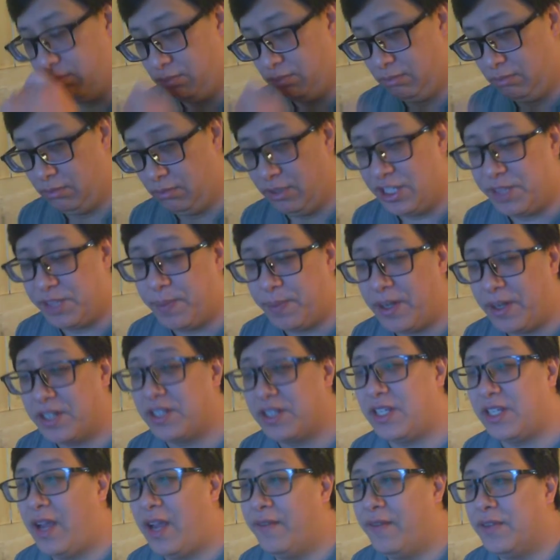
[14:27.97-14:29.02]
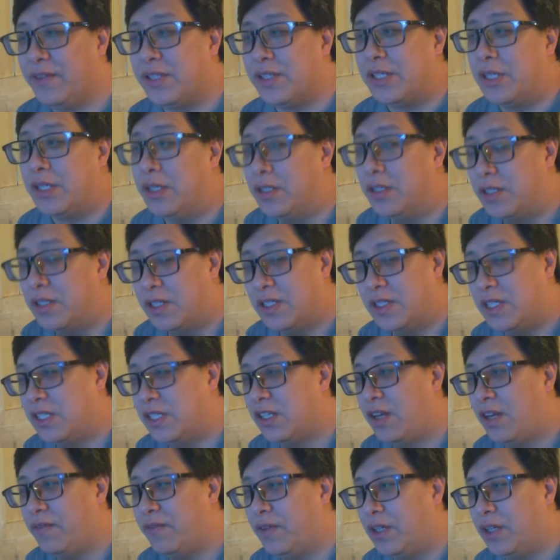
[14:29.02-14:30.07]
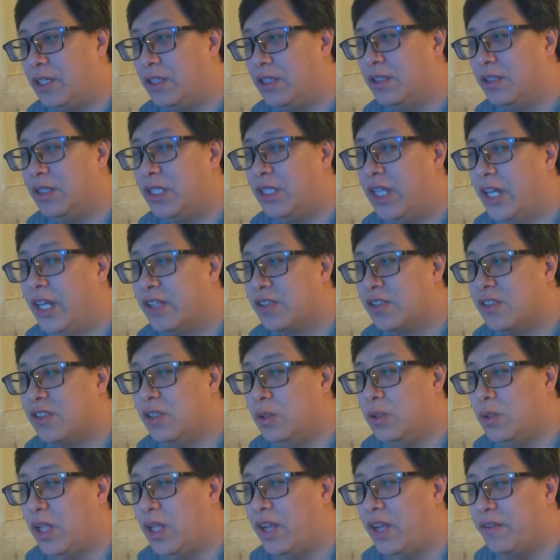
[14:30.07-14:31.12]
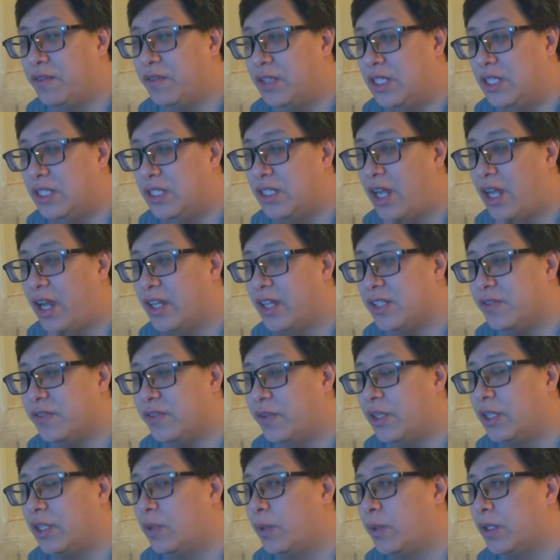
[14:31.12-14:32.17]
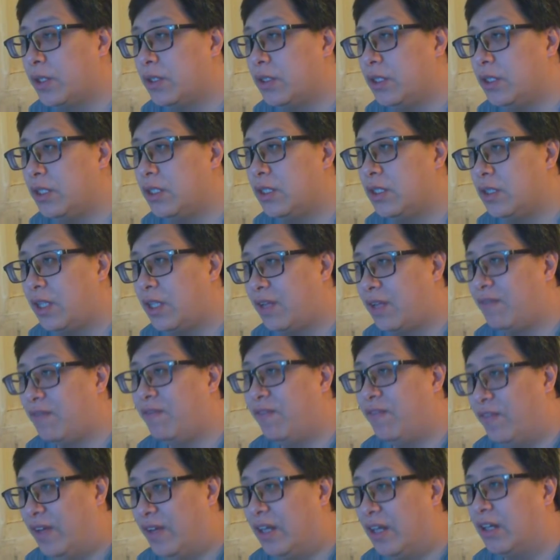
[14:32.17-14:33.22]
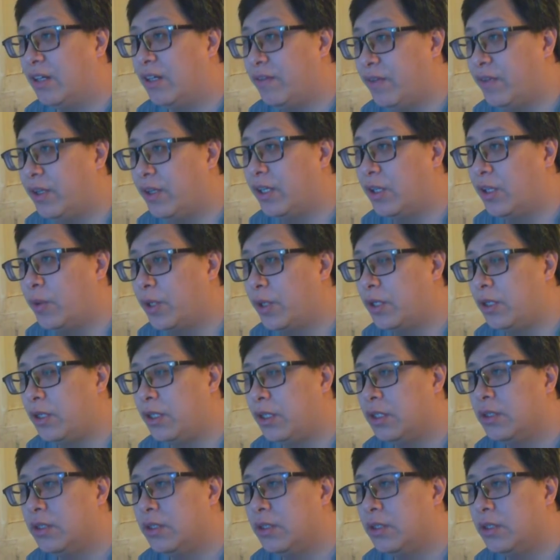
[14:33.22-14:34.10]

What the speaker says: Especially Heaven's Judge, because he's not very good. He has low life and he dies very quickly. Like, very, very quickly.